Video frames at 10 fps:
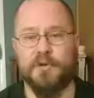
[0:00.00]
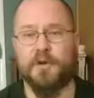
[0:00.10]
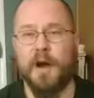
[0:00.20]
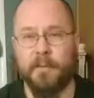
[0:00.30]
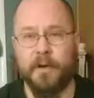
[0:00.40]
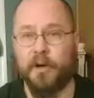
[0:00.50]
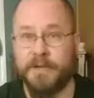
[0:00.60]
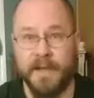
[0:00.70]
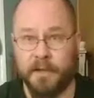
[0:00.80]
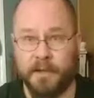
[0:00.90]
prescribing
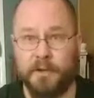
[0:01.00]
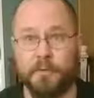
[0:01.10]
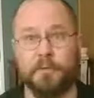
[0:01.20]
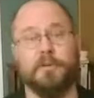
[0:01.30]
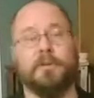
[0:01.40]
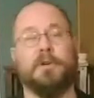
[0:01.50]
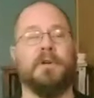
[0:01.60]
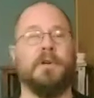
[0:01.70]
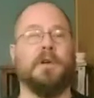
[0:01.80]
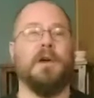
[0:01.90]
or telling you.
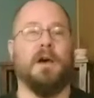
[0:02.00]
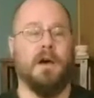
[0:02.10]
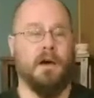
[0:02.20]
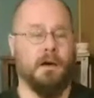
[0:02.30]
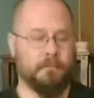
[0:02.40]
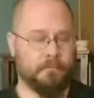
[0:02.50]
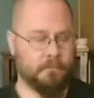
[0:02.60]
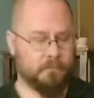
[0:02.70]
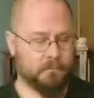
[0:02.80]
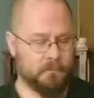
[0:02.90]

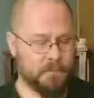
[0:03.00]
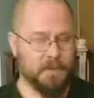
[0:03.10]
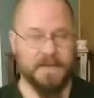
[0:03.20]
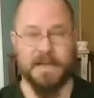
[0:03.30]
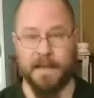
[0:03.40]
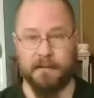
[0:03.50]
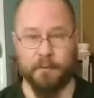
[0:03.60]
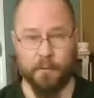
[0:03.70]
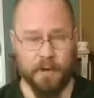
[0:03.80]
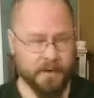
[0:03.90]
So take
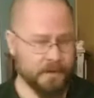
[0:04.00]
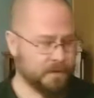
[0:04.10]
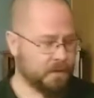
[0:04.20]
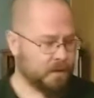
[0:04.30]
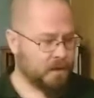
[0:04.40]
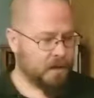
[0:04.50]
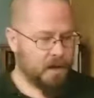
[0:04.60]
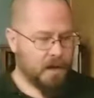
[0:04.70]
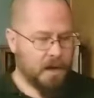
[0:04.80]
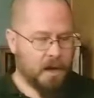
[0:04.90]
that for what it is.
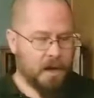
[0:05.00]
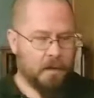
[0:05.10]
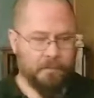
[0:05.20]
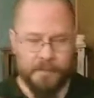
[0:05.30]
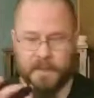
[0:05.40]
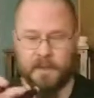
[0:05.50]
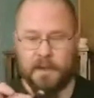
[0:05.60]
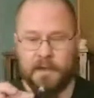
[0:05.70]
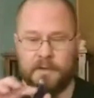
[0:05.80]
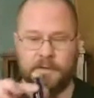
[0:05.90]

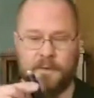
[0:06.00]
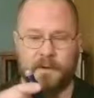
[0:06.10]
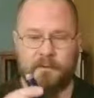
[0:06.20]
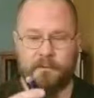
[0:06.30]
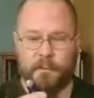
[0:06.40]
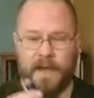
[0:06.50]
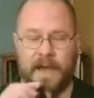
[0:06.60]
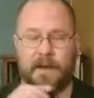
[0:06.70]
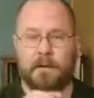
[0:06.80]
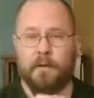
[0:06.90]
For
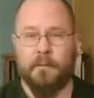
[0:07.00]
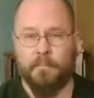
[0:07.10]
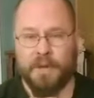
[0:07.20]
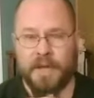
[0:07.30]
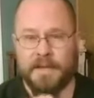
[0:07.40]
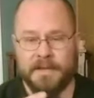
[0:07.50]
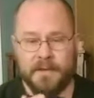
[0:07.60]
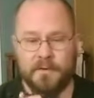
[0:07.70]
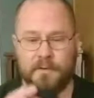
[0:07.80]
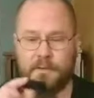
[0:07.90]
my blends,
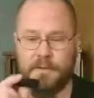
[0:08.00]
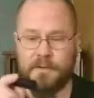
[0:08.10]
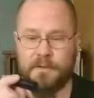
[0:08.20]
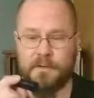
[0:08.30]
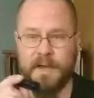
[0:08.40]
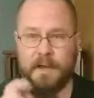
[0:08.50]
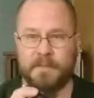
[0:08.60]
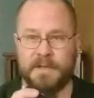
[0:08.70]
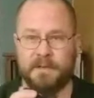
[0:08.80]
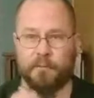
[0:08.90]
I use
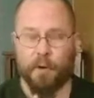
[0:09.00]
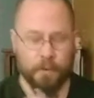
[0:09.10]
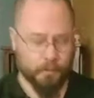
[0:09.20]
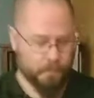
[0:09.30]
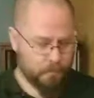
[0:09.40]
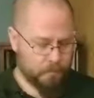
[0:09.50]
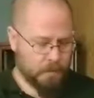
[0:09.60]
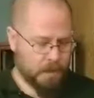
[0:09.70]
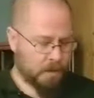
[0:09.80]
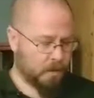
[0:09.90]
empty roller
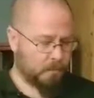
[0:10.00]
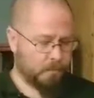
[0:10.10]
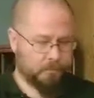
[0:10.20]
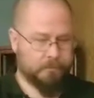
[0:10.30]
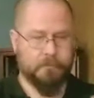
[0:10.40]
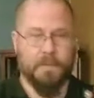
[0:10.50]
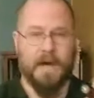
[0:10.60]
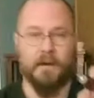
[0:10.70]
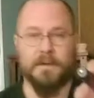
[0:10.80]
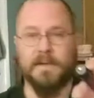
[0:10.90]

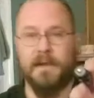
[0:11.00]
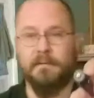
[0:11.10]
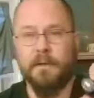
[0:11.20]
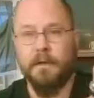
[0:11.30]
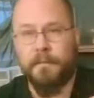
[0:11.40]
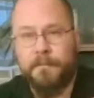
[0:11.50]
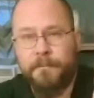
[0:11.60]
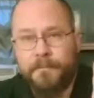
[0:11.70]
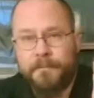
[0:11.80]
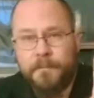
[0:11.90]
bottles. They have a little